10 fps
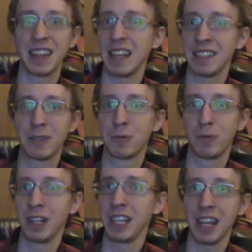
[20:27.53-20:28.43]
That's
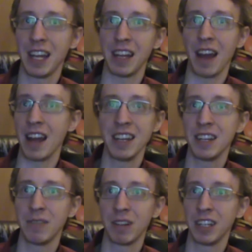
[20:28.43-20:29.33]
really it. I
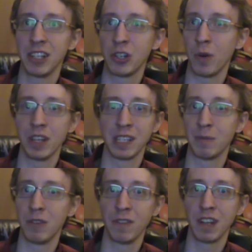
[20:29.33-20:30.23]
didn't really enjoy
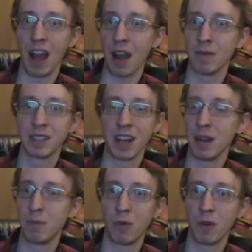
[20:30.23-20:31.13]
this movie. I was
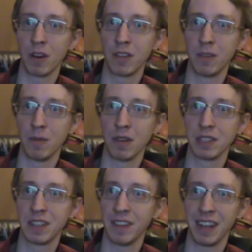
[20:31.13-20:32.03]
kind of bored through
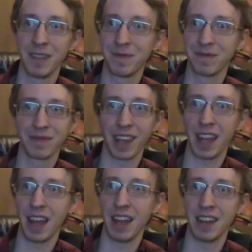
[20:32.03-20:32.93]
most of it
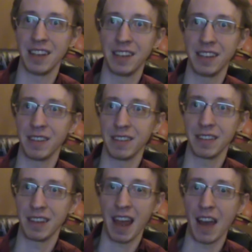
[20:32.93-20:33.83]
and
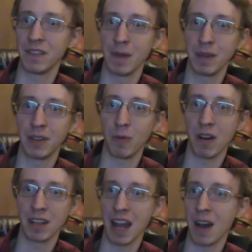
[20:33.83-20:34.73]
half tempted to
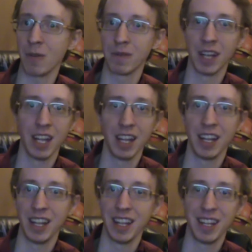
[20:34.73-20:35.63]
walk out.
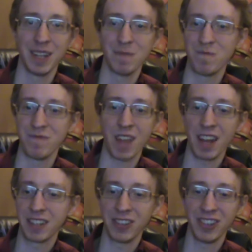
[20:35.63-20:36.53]

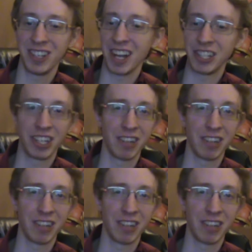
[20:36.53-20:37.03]
Not good.